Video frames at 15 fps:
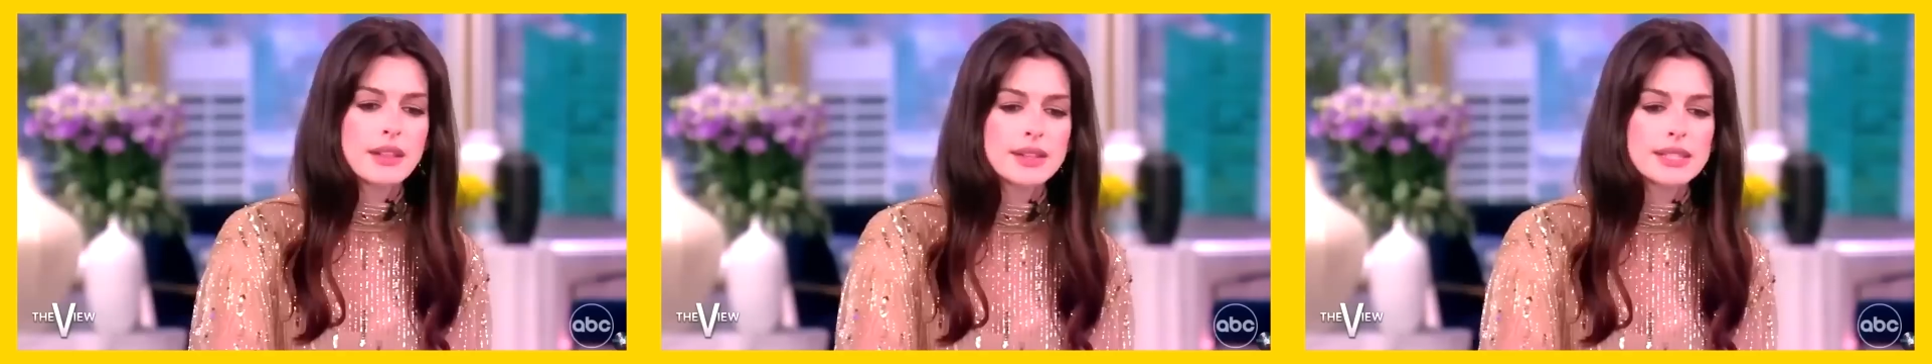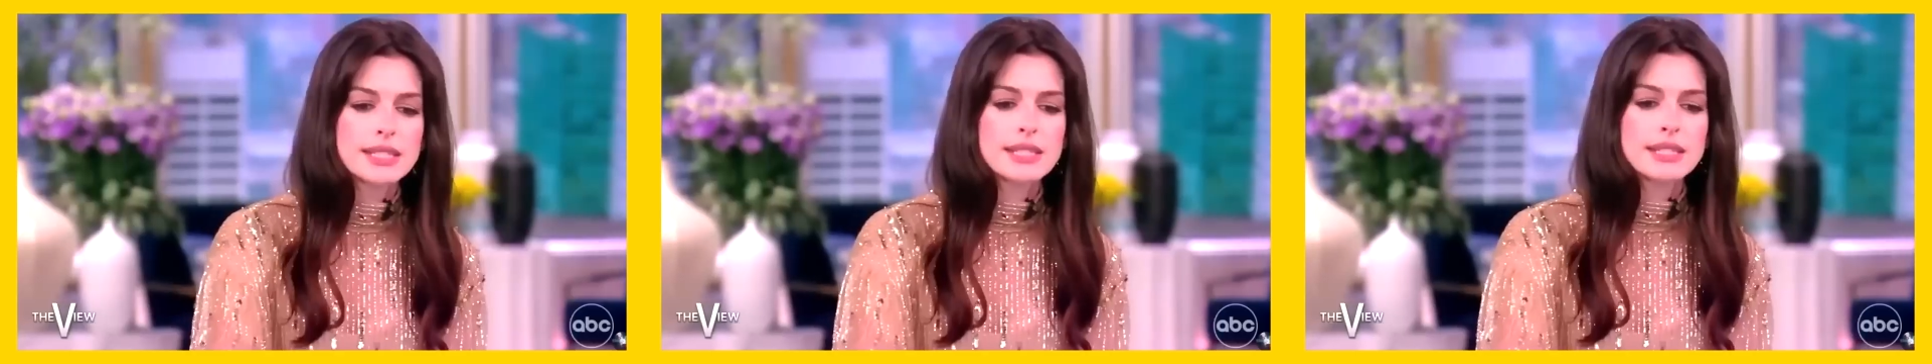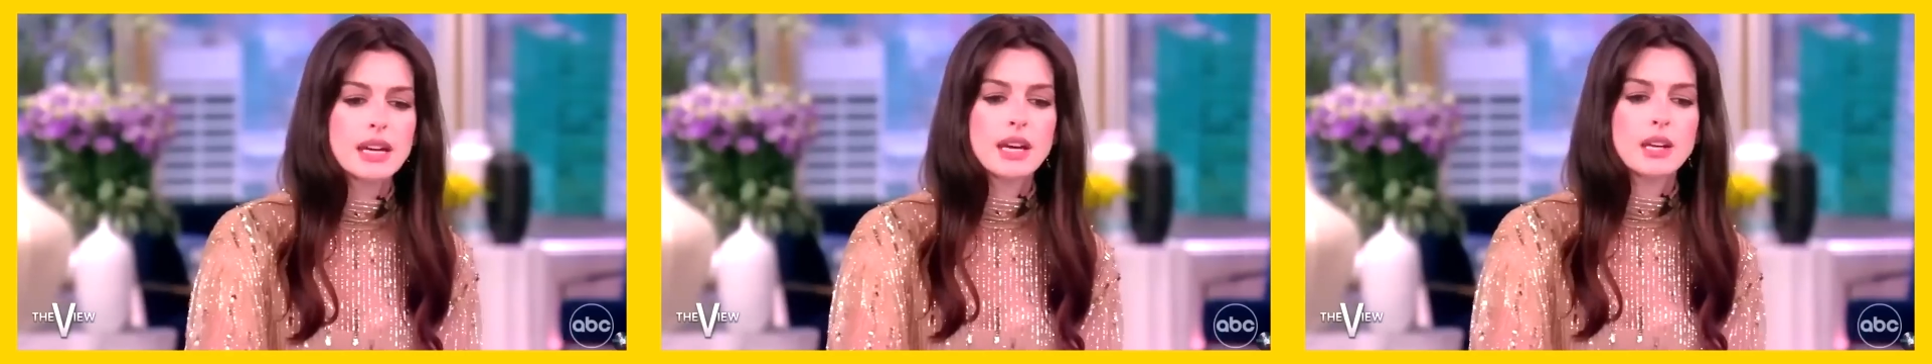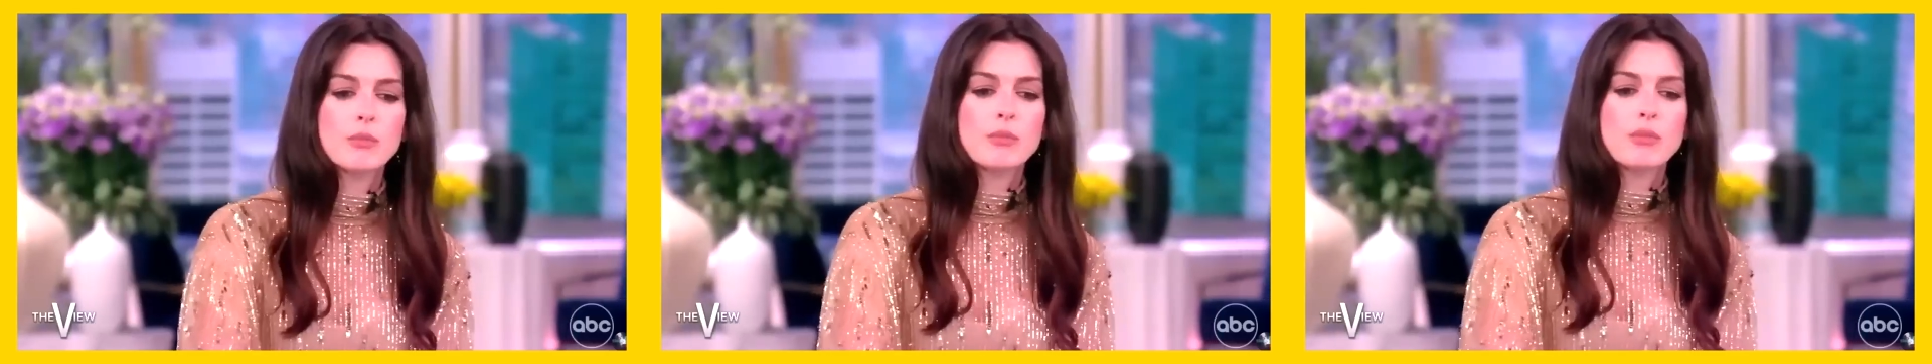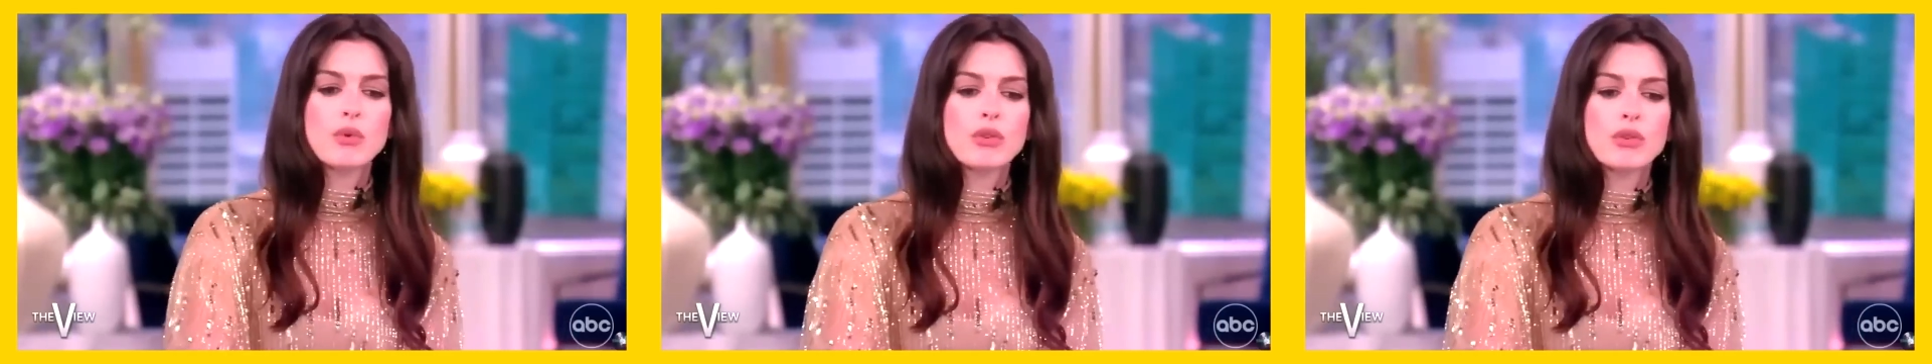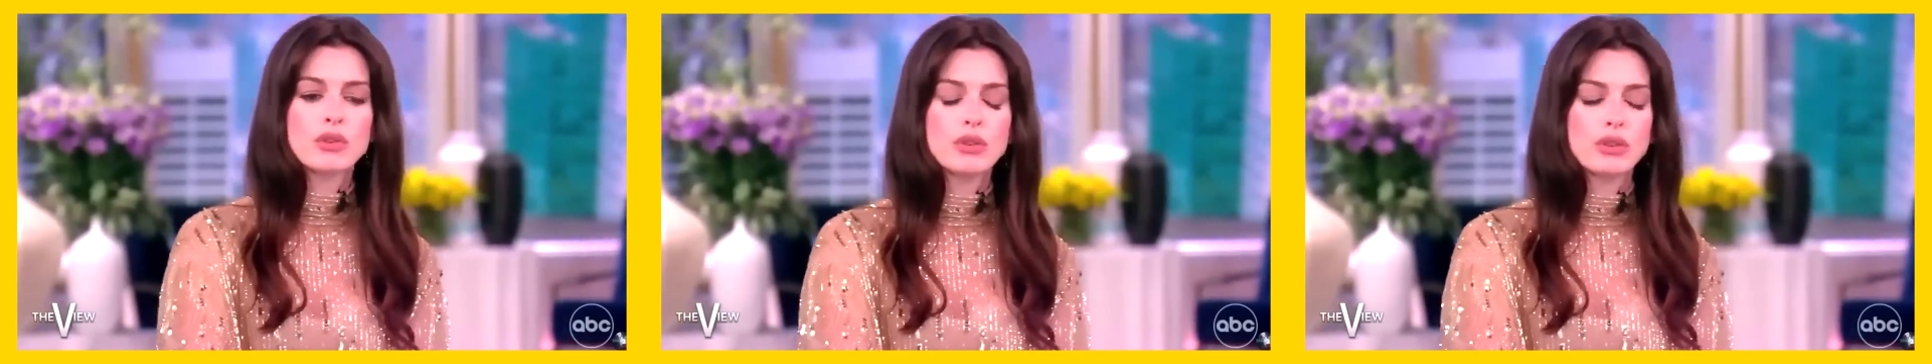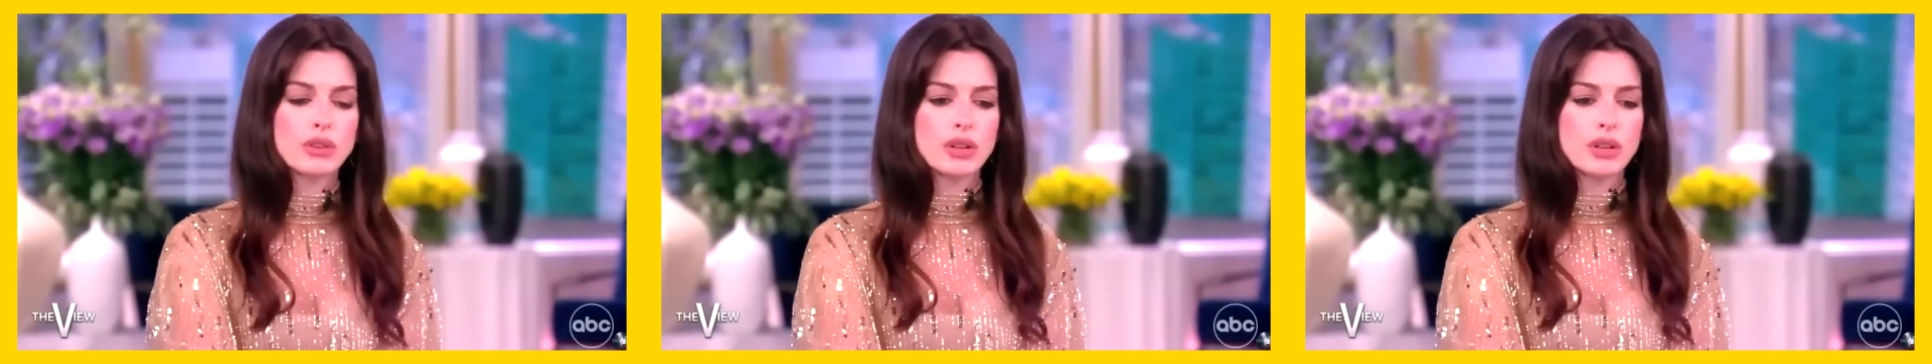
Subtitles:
This is not a moral